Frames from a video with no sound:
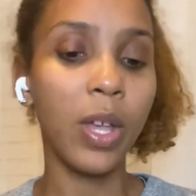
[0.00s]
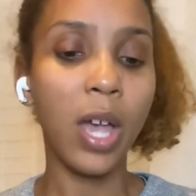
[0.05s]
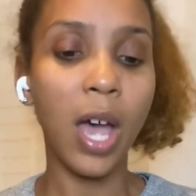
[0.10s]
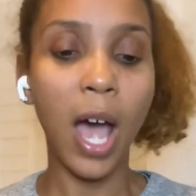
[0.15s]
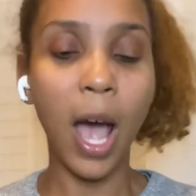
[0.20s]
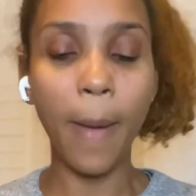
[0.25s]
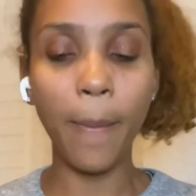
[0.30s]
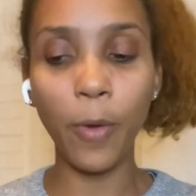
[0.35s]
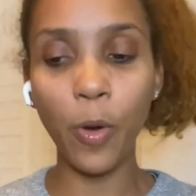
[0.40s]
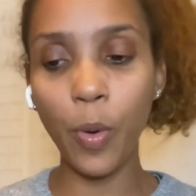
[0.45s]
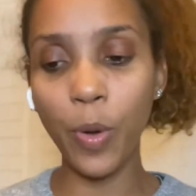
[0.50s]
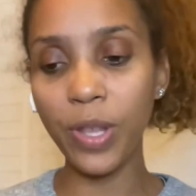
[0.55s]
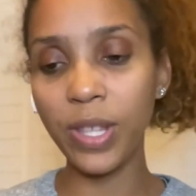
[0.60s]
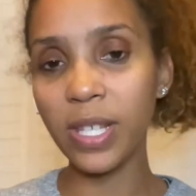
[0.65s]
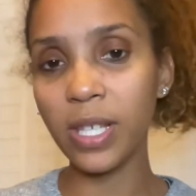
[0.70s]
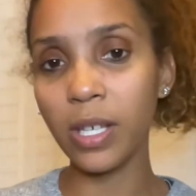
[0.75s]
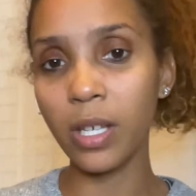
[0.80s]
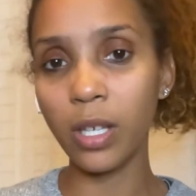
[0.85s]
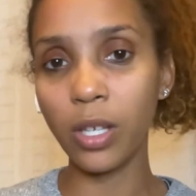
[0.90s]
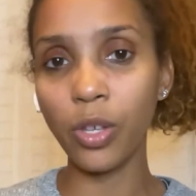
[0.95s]
I'm going
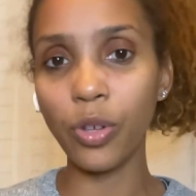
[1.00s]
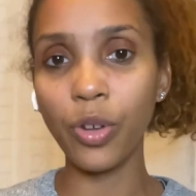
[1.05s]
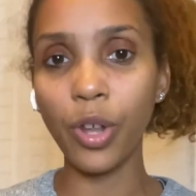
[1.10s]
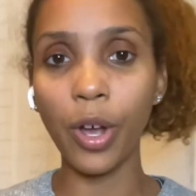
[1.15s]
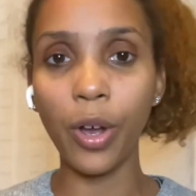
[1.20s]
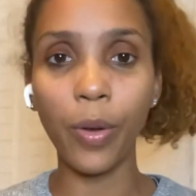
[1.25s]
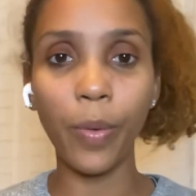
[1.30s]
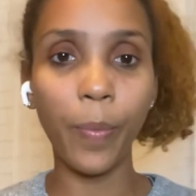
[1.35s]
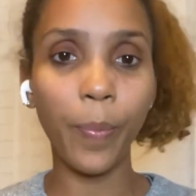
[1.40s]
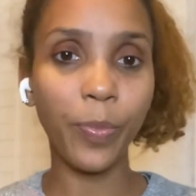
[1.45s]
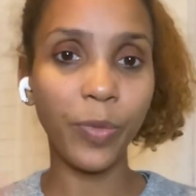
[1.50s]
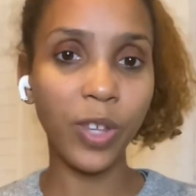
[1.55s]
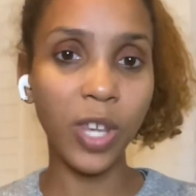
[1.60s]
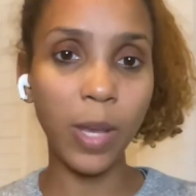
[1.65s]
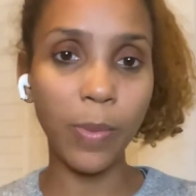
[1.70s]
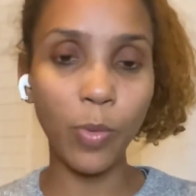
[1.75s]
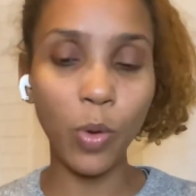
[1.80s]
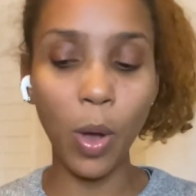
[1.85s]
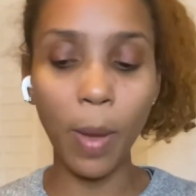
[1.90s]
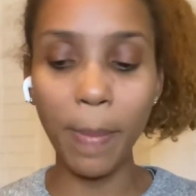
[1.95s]
to, you know,
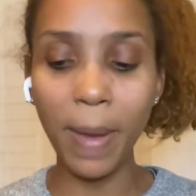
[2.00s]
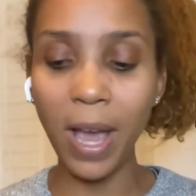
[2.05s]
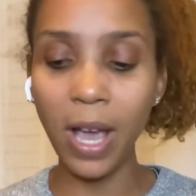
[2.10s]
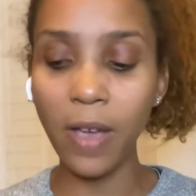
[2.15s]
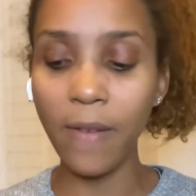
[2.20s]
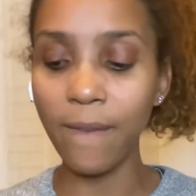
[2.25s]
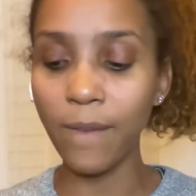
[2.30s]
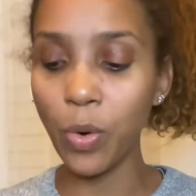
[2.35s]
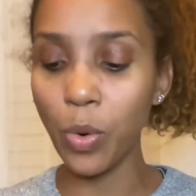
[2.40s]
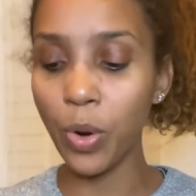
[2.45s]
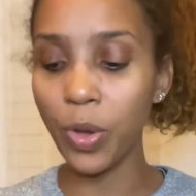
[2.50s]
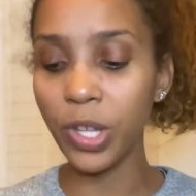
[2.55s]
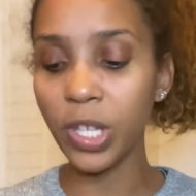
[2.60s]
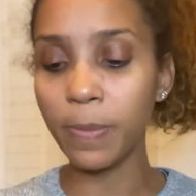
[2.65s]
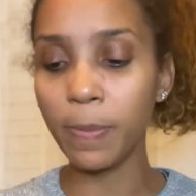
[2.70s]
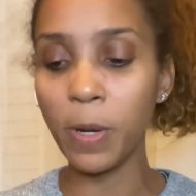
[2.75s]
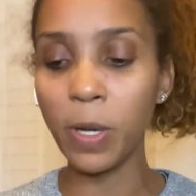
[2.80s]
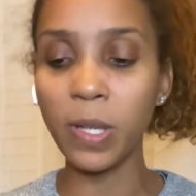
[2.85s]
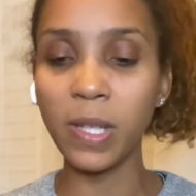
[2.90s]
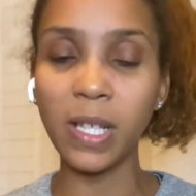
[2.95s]
keep going back and forth.
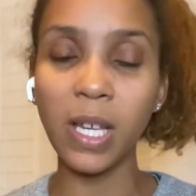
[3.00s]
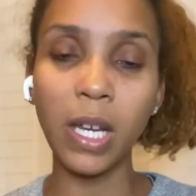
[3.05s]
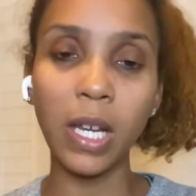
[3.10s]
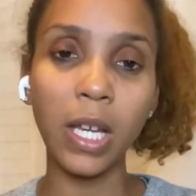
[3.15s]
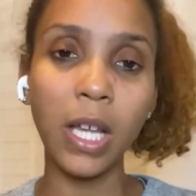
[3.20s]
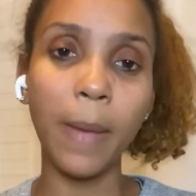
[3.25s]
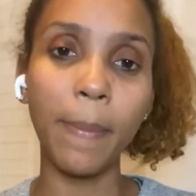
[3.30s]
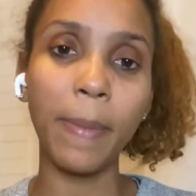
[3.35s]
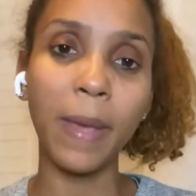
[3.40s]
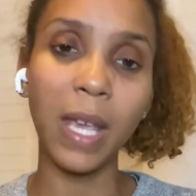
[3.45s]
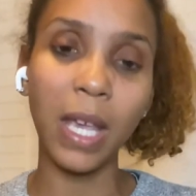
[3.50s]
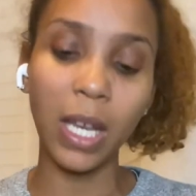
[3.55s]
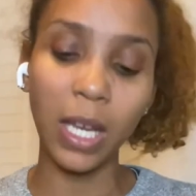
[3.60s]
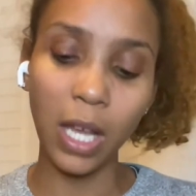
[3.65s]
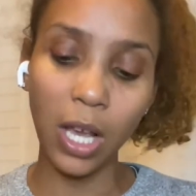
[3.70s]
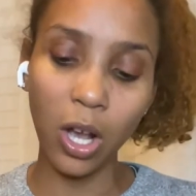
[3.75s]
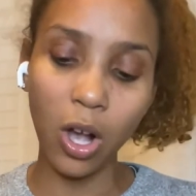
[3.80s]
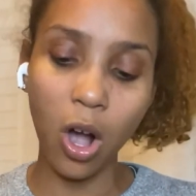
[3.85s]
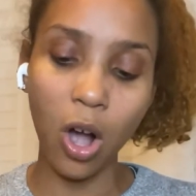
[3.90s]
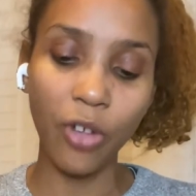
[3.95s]
Spirit is going to come in
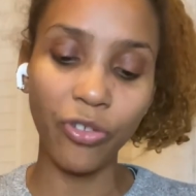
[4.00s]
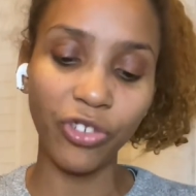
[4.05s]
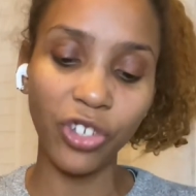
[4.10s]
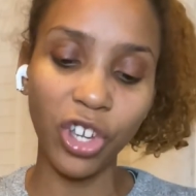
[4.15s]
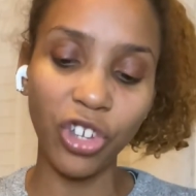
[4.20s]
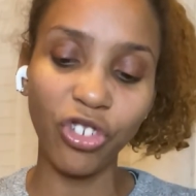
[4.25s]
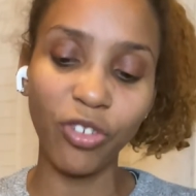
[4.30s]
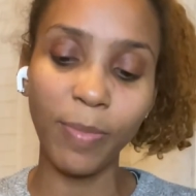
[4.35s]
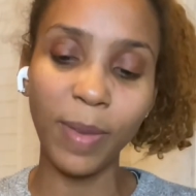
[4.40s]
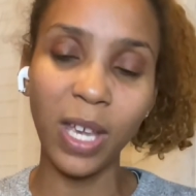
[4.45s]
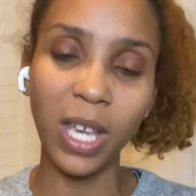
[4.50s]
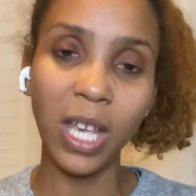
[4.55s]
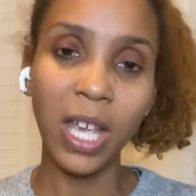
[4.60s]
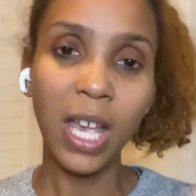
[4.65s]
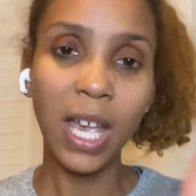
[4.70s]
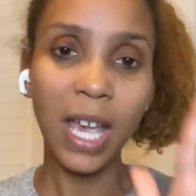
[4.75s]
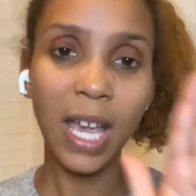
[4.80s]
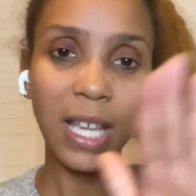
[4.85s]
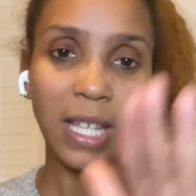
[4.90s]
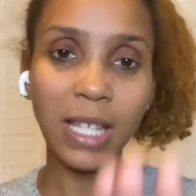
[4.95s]
and call judgment
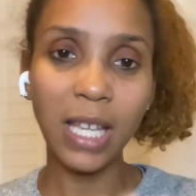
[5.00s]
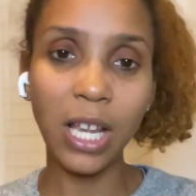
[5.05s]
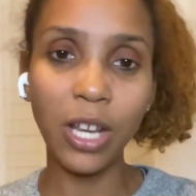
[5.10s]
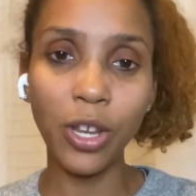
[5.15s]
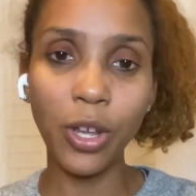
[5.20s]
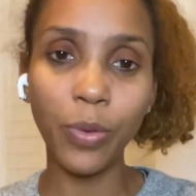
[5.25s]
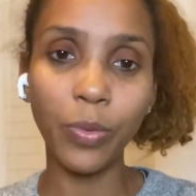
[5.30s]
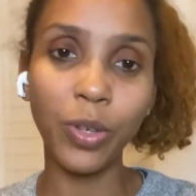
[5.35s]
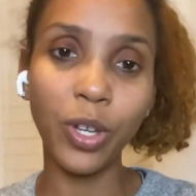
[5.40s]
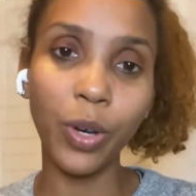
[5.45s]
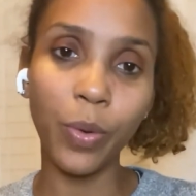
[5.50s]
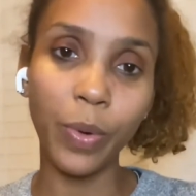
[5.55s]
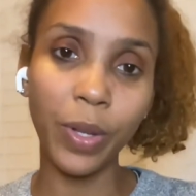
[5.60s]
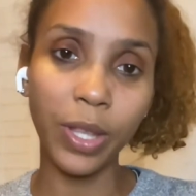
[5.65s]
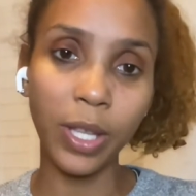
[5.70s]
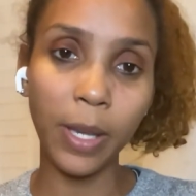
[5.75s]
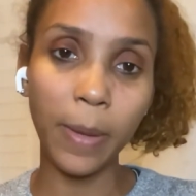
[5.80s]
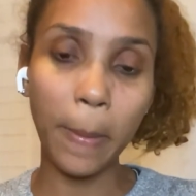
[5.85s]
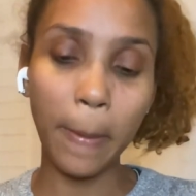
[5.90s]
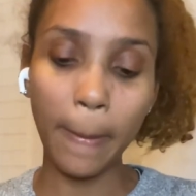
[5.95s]
and say, no, deal with
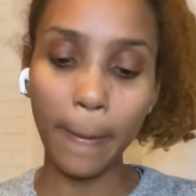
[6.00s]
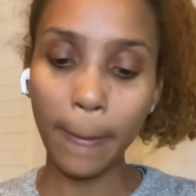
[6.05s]
it.